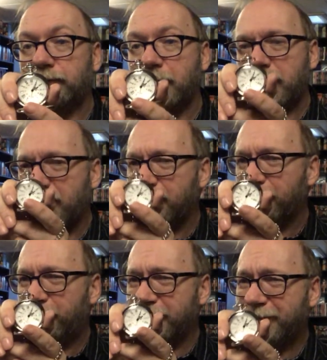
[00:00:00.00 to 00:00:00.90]
I gotta
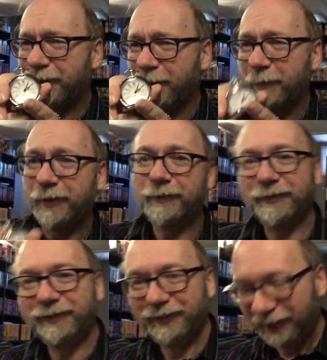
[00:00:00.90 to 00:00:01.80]
fix the time on
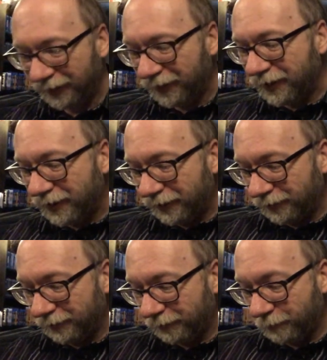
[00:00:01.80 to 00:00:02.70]

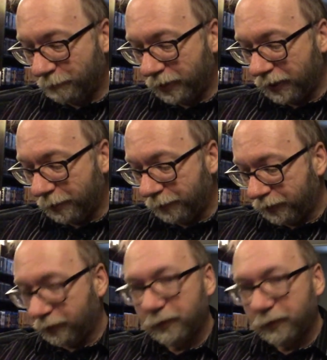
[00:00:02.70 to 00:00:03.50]
But I was.